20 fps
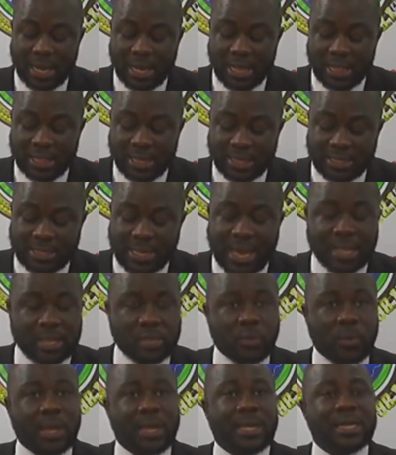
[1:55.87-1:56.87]
this year
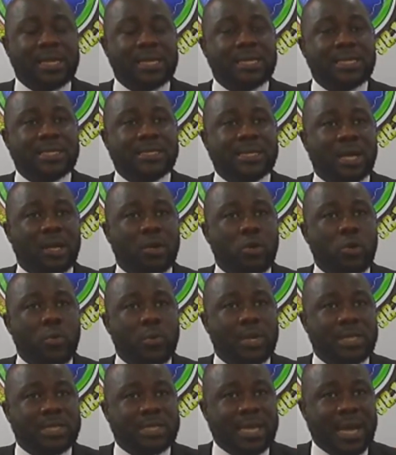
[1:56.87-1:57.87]
as well, Salon
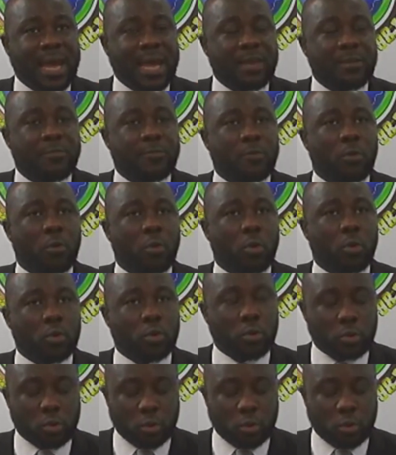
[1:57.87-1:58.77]
will try for